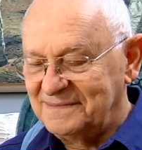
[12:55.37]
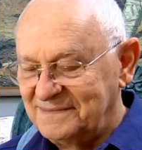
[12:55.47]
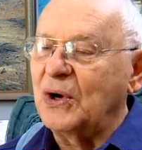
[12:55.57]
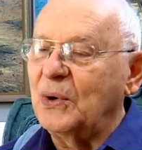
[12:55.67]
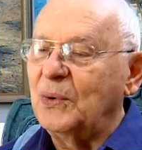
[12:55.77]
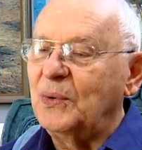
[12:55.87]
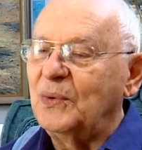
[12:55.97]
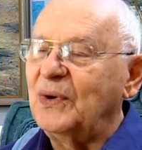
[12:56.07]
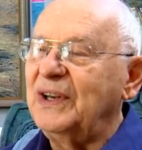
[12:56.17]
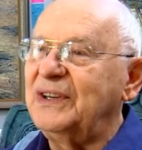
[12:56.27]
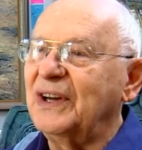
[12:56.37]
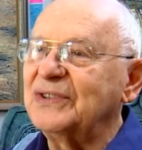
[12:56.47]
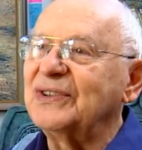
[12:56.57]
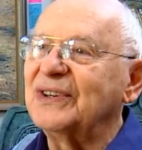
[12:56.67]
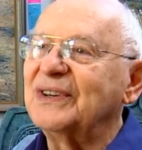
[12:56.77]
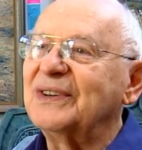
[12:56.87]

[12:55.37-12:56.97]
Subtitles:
Oh, it doesn't.